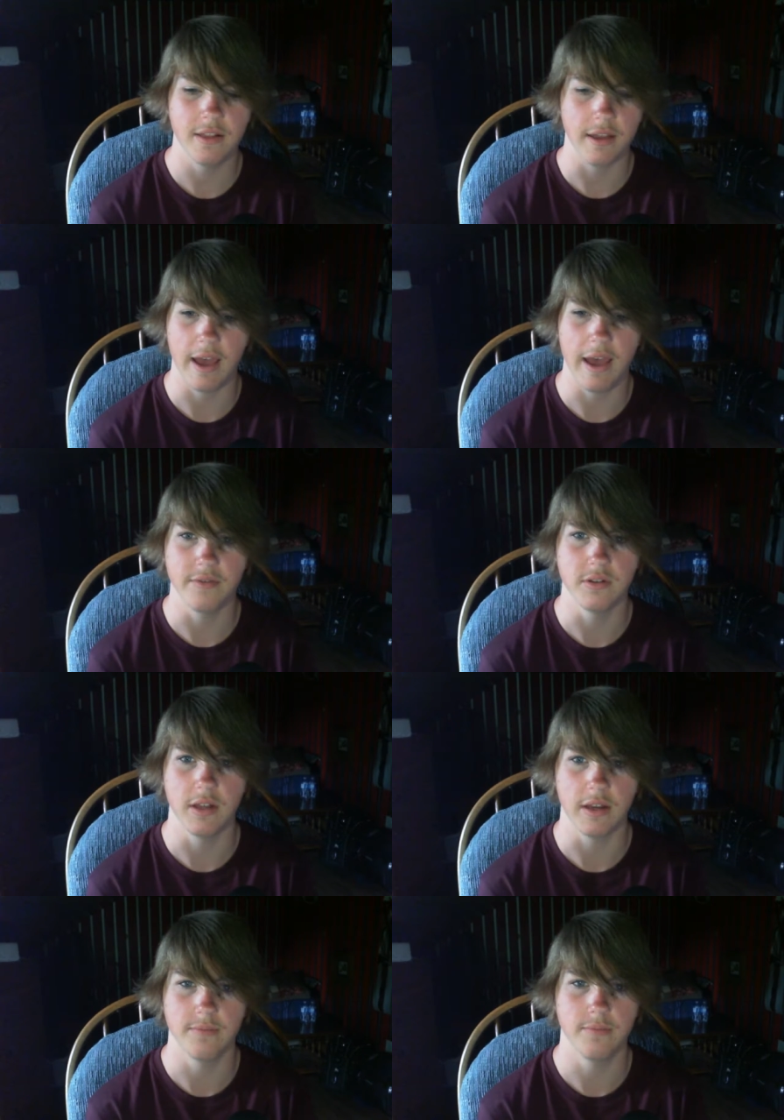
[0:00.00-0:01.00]
Like, I haven't,
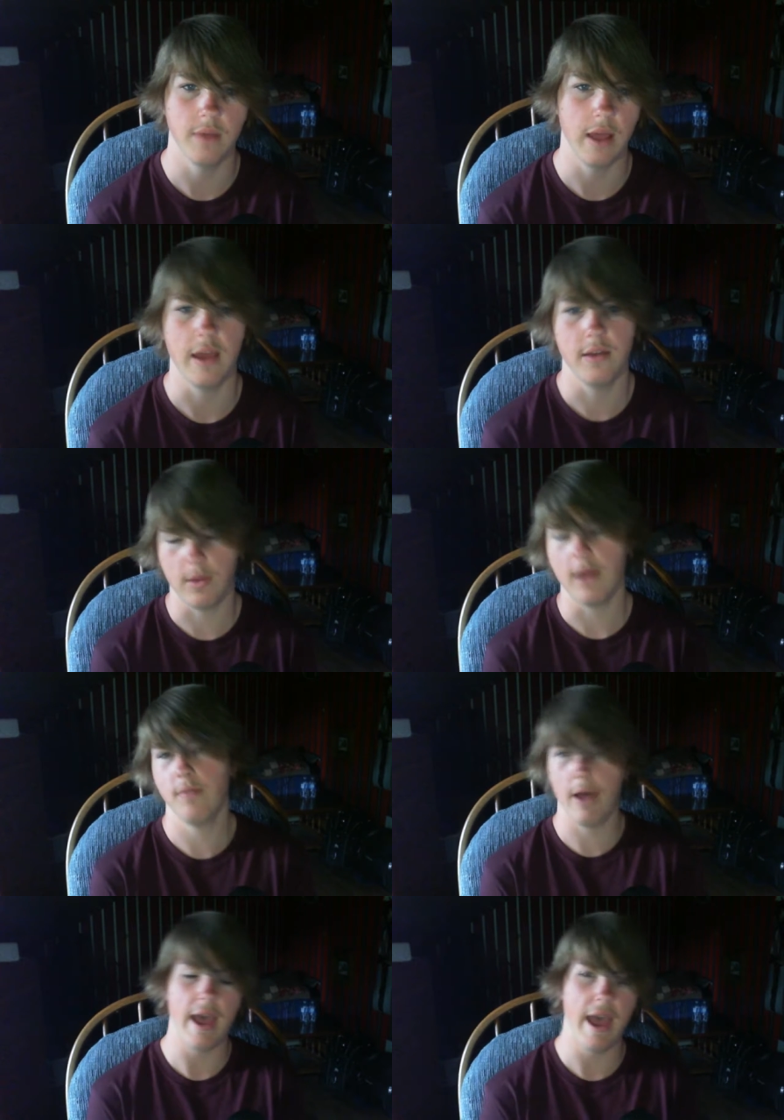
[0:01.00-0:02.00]
like, I,
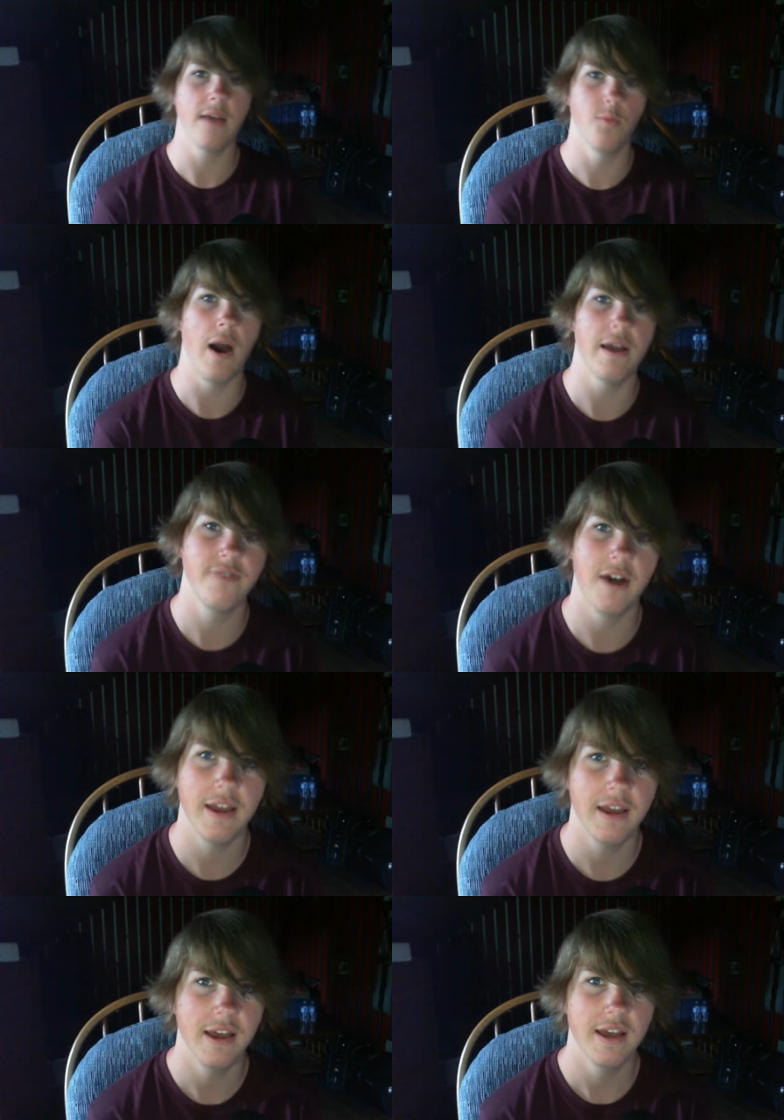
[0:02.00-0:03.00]
I had Wi
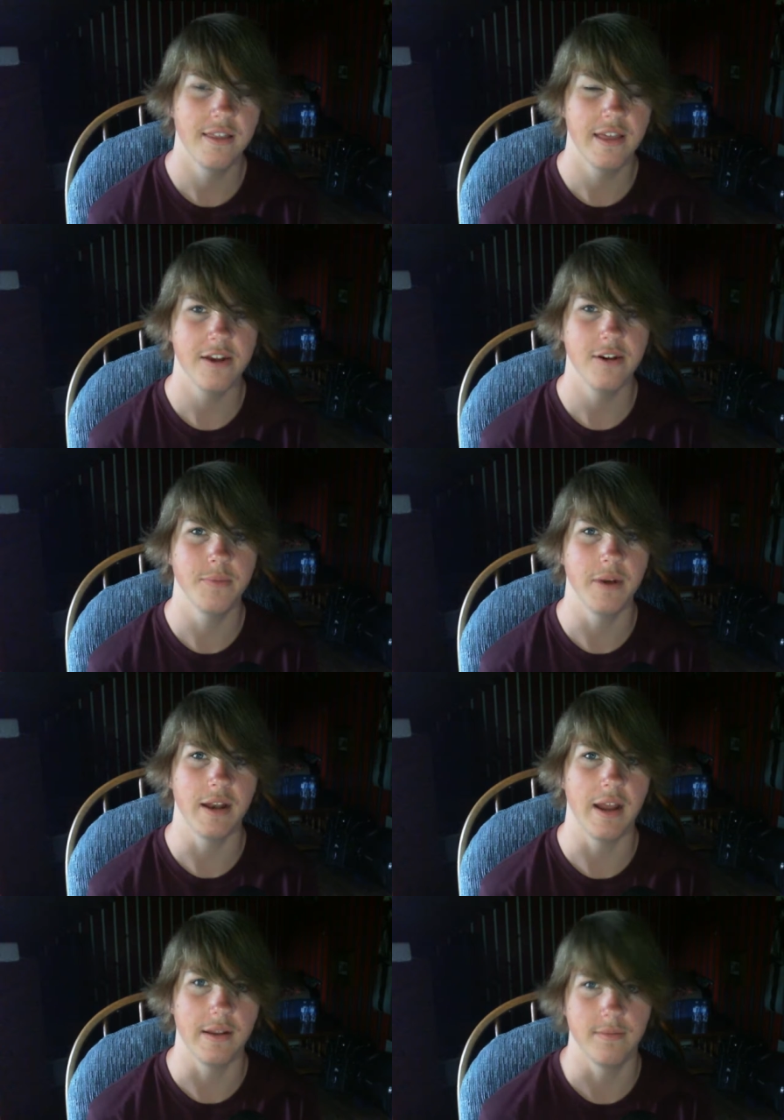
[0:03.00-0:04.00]
Fi there,
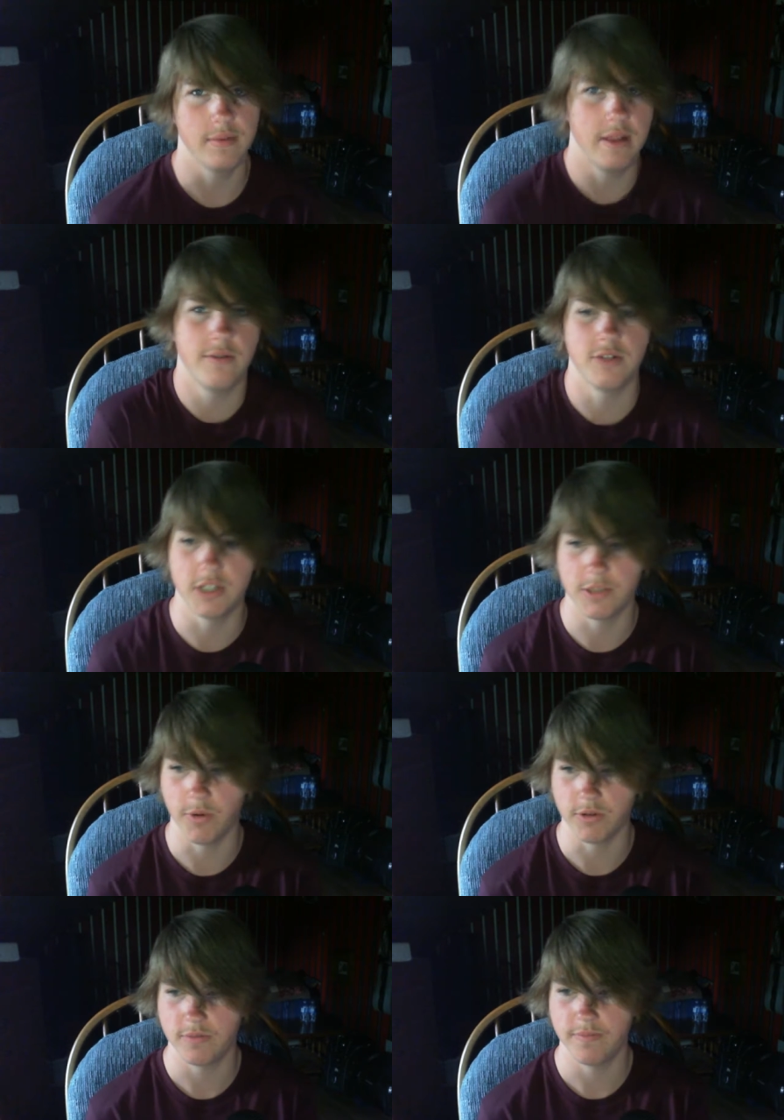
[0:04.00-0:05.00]
but I, that was just
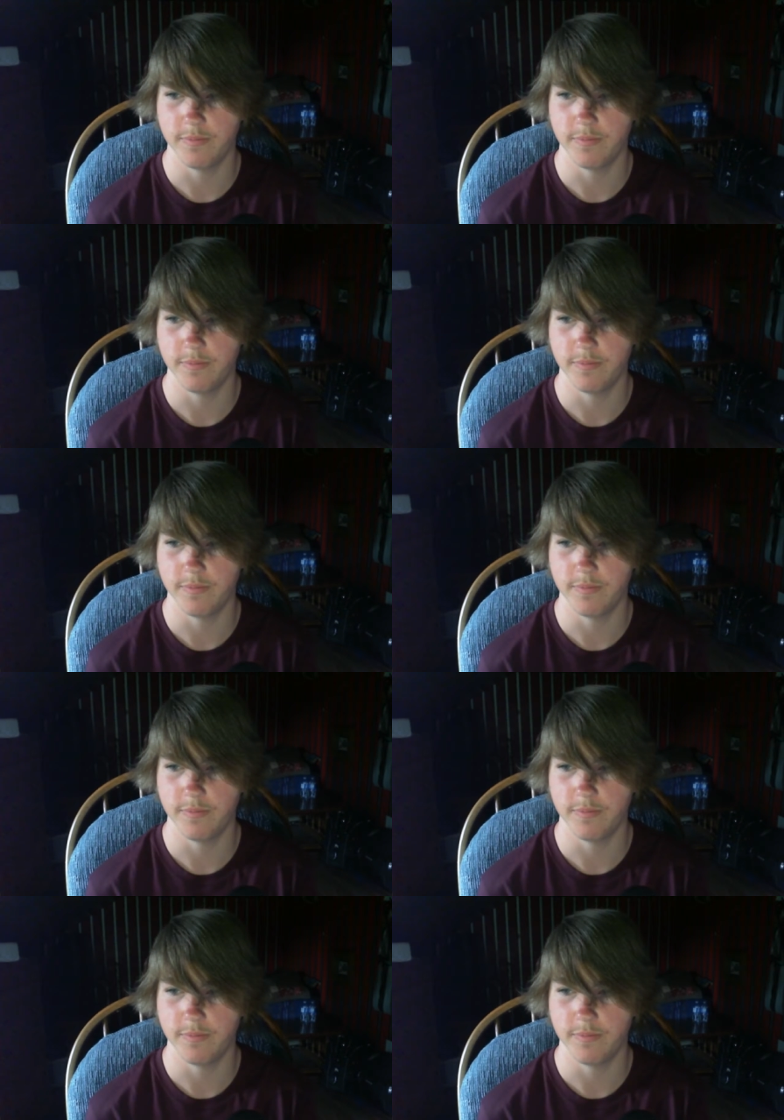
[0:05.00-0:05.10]
supposed